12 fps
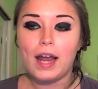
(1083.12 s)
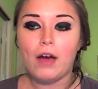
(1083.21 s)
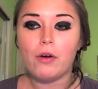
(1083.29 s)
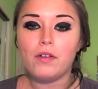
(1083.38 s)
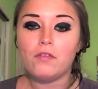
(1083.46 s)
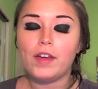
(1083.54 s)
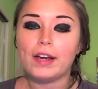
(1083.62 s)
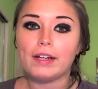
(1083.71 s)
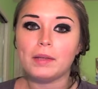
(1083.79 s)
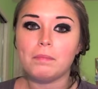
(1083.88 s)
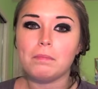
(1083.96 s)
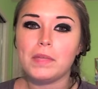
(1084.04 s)
out and
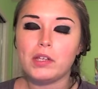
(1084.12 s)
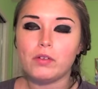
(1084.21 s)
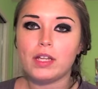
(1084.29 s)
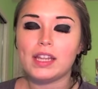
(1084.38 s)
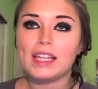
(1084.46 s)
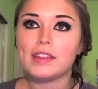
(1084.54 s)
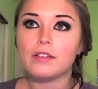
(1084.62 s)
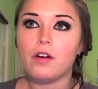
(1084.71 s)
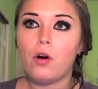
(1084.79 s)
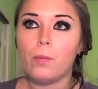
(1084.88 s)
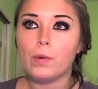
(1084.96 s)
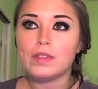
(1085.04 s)
very muted. Like they're
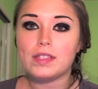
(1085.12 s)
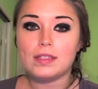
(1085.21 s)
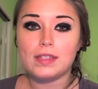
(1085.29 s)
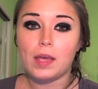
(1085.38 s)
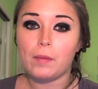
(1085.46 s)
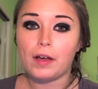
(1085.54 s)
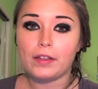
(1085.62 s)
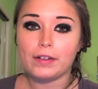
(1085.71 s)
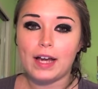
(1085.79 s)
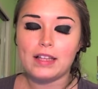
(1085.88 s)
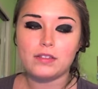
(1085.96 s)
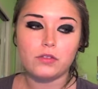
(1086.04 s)
almost the same color
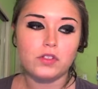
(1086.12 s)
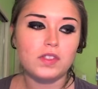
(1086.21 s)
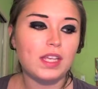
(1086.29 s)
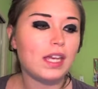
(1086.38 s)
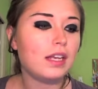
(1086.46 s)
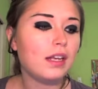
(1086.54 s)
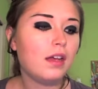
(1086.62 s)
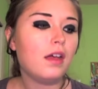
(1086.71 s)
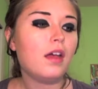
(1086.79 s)
as her skin.